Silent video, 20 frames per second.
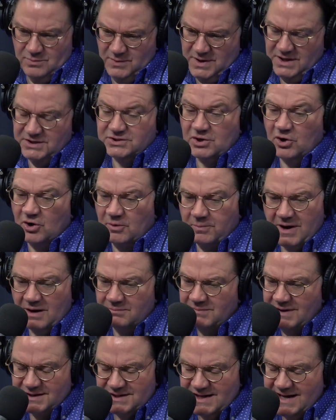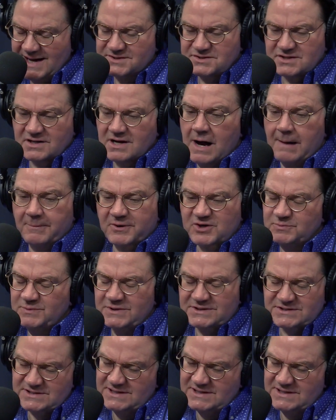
could talk about my dad's accomplishments